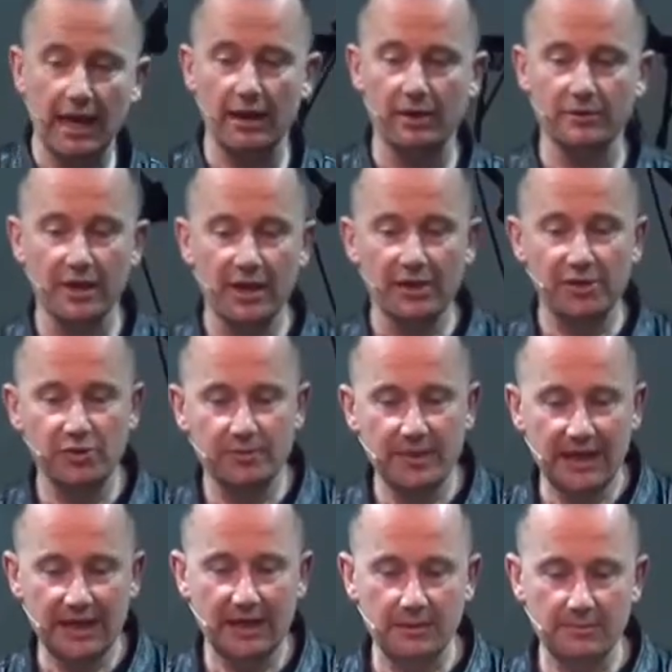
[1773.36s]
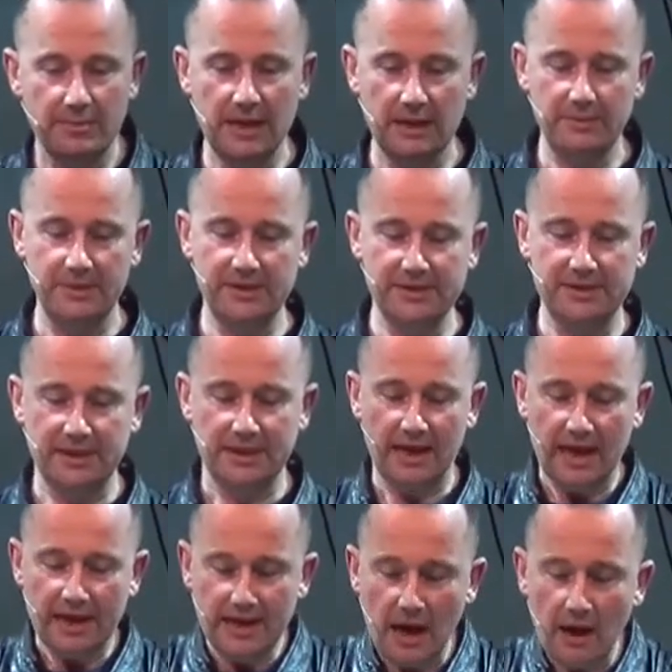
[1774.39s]
how you make babies.
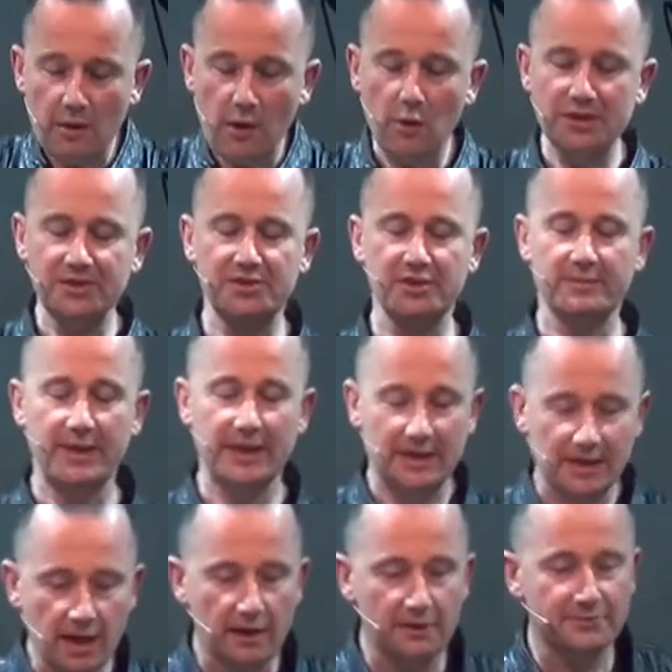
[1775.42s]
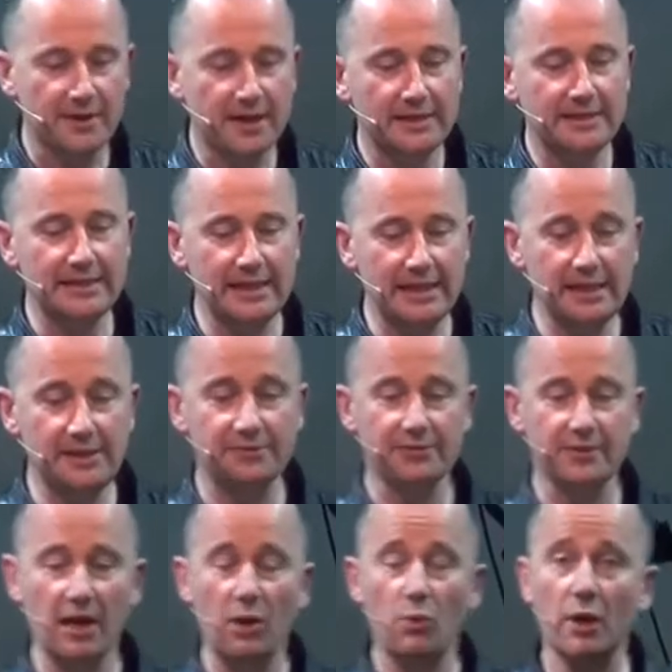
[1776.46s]
Now I want you to make love to Eve.
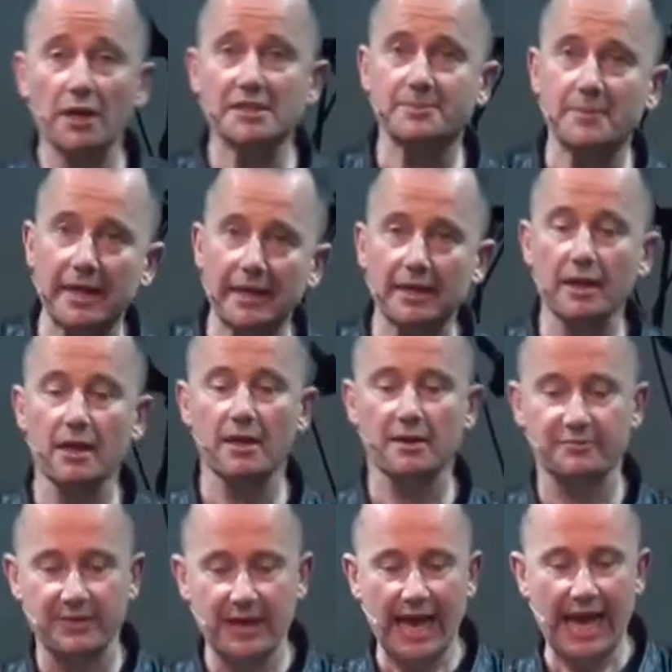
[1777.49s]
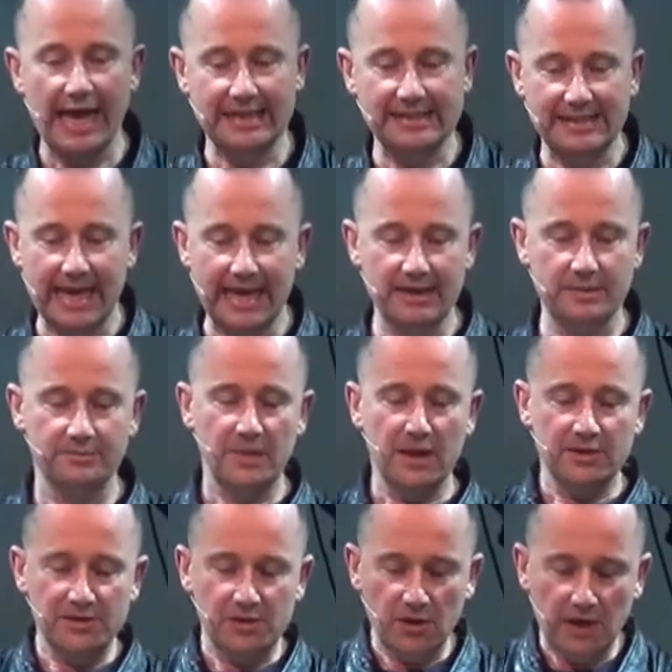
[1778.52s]
What's make love? Asked Adam.
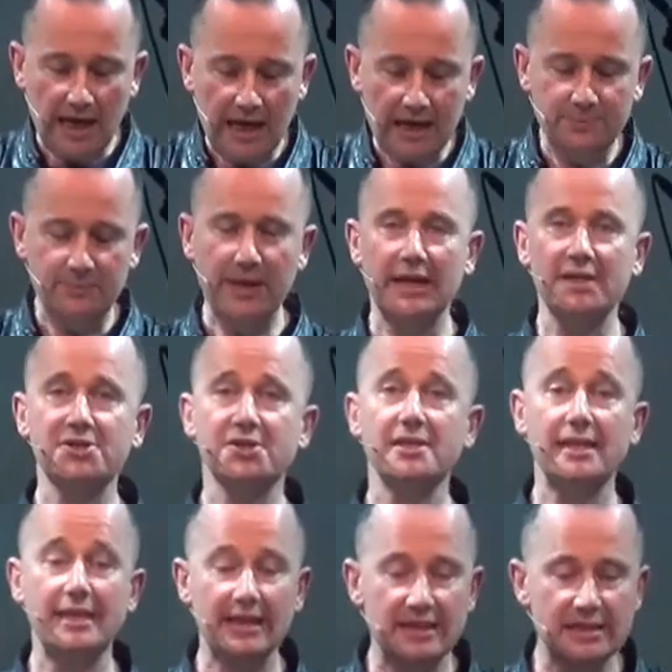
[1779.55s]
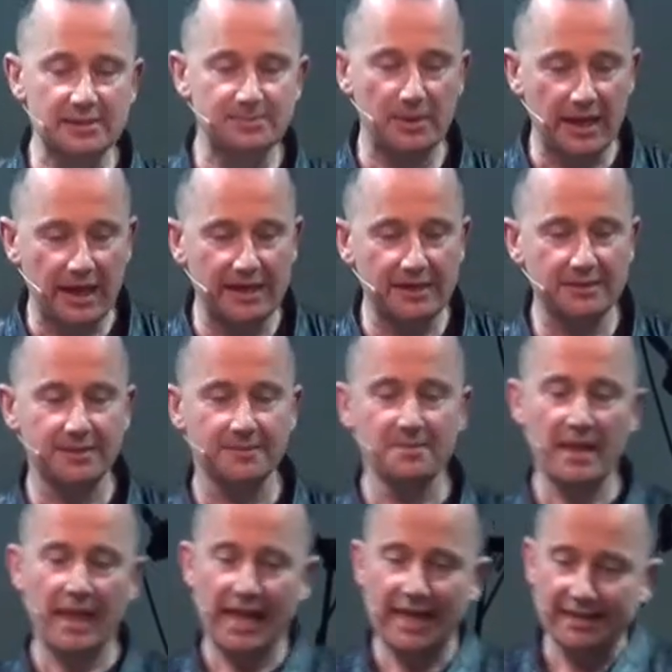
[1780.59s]
So God patiently explained,
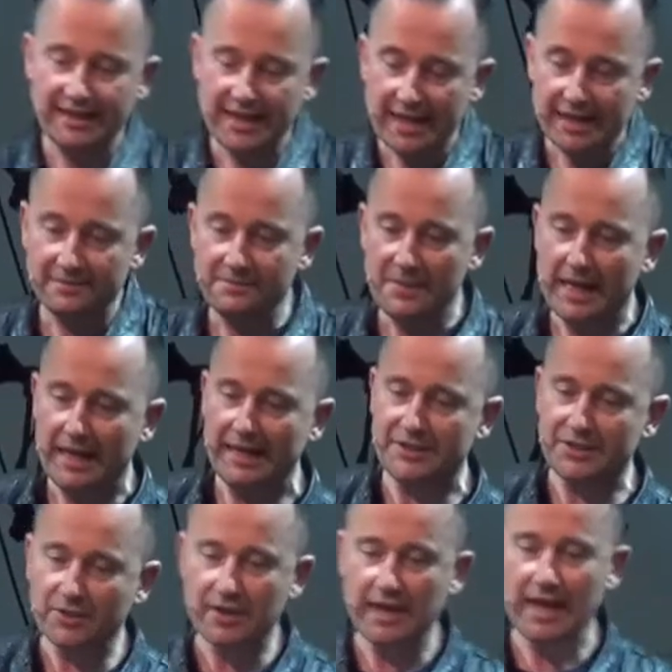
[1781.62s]
and then he took,